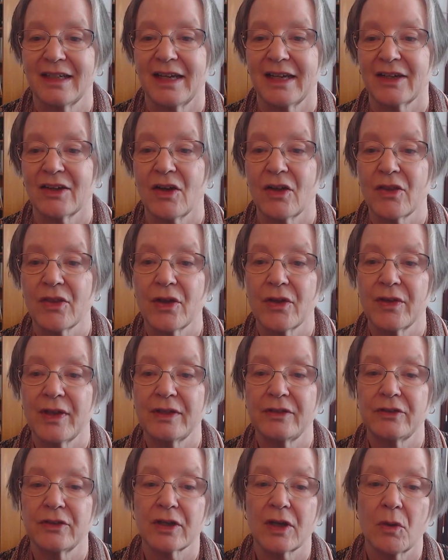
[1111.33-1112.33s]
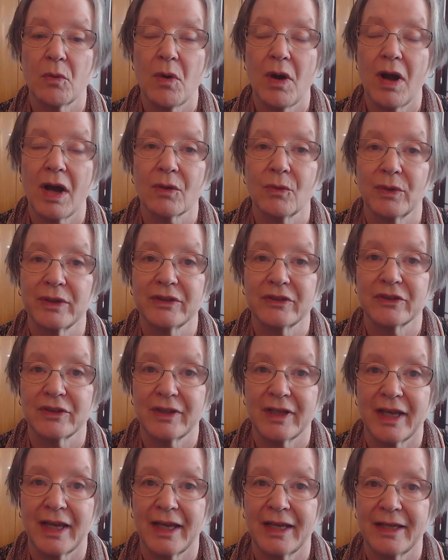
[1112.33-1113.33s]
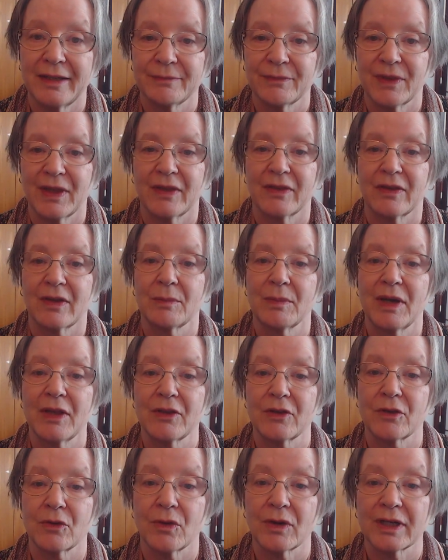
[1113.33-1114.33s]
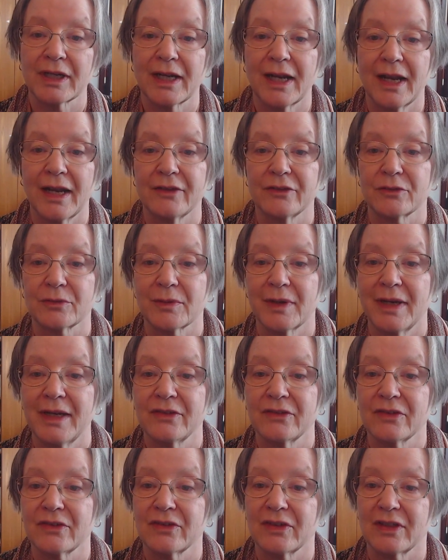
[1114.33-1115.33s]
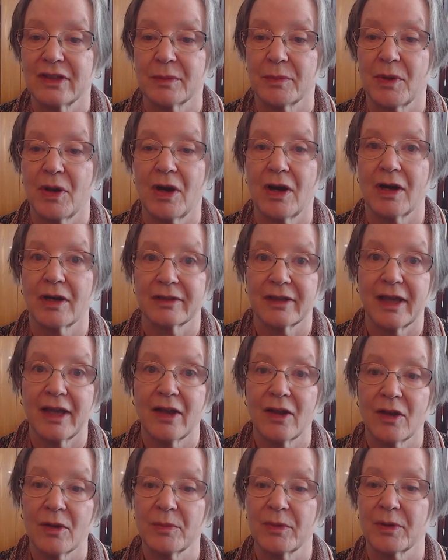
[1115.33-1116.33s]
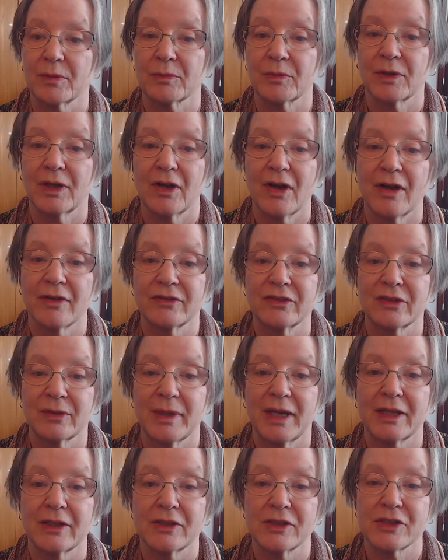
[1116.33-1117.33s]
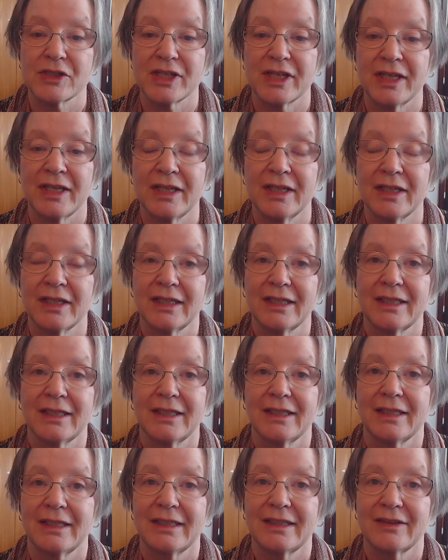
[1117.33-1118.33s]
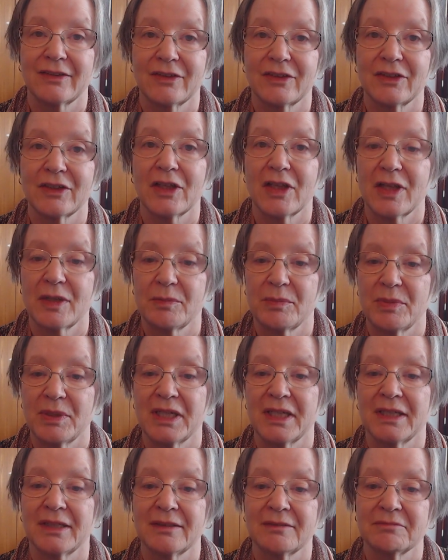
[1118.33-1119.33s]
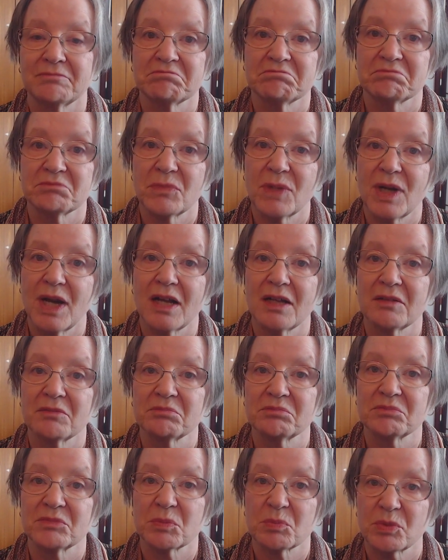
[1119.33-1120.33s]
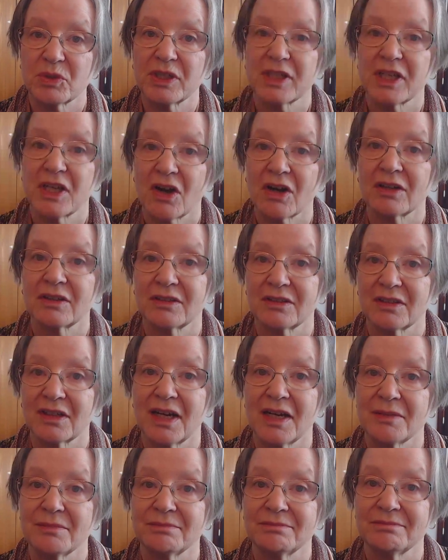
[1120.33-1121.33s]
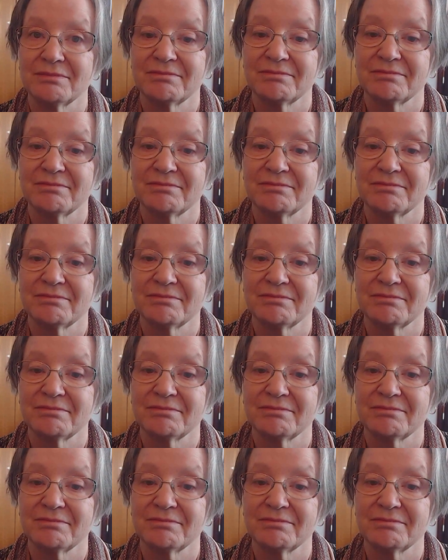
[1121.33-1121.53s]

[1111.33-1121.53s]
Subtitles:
and although they took a walk once a day and their mother organized races in the park to help them run off some energy, it still had been, well, a pretty hard time.